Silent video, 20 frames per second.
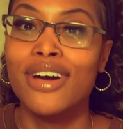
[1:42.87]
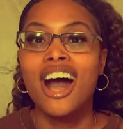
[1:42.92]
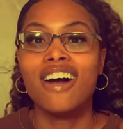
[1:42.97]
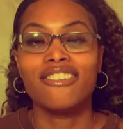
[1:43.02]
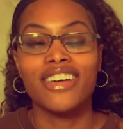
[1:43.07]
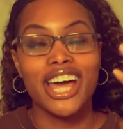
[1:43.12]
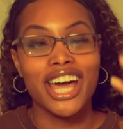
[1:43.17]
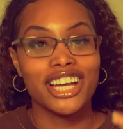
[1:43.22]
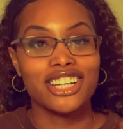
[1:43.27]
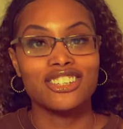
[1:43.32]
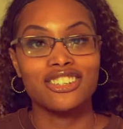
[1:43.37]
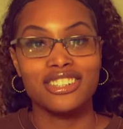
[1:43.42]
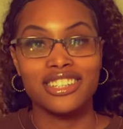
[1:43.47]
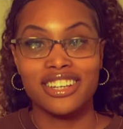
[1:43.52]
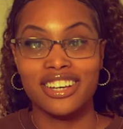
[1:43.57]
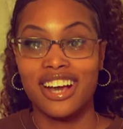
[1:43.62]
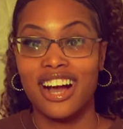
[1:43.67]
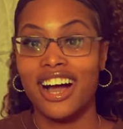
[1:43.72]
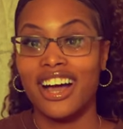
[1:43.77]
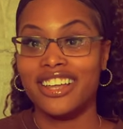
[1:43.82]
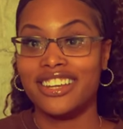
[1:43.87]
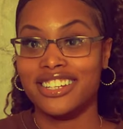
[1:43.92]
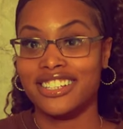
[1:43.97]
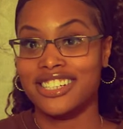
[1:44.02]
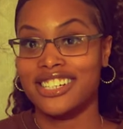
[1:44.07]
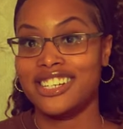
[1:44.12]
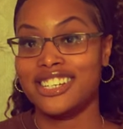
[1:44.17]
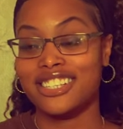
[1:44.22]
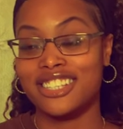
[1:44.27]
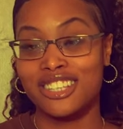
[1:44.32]
I've actually gotten a
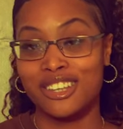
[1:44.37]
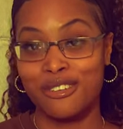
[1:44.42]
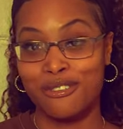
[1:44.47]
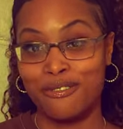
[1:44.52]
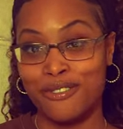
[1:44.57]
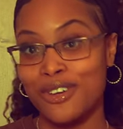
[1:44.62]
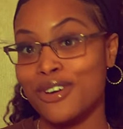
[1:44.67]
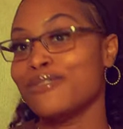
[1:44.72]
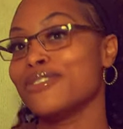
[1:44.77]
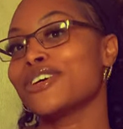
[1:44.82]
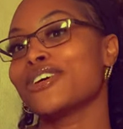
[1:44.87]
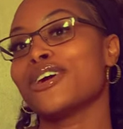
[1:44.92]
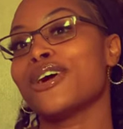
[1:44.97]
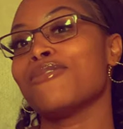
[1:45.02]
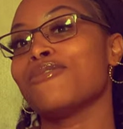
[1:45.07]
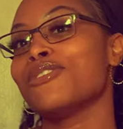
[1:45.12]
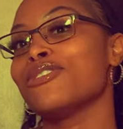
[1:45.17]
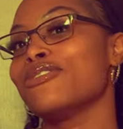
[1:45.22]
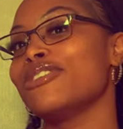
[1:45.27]
chance to film a Crumbl